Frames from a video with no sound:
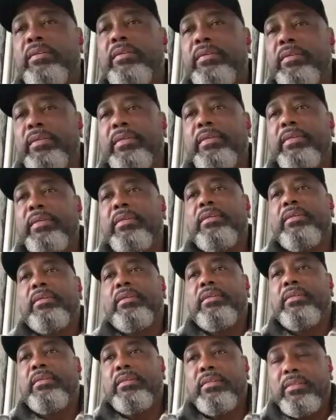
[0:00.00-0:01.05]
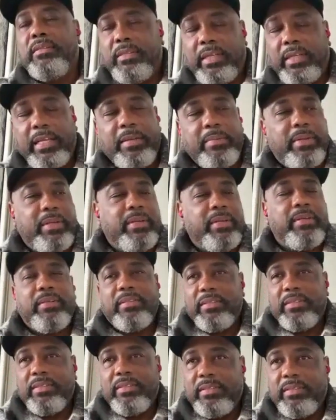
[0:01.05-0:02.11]
way, baby. You ain't got Amen. to worry
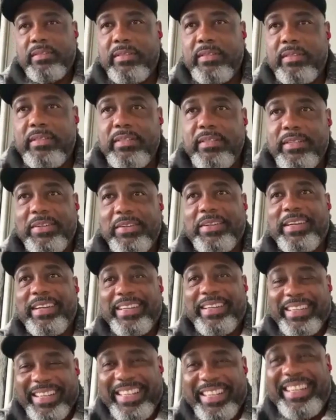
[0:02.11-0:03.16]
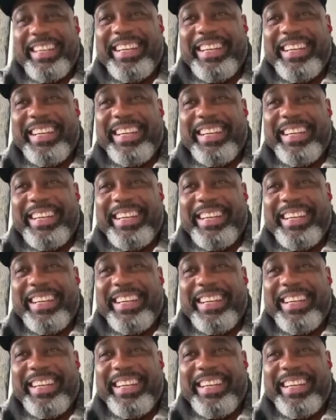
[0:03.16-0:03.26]
about it. Okay.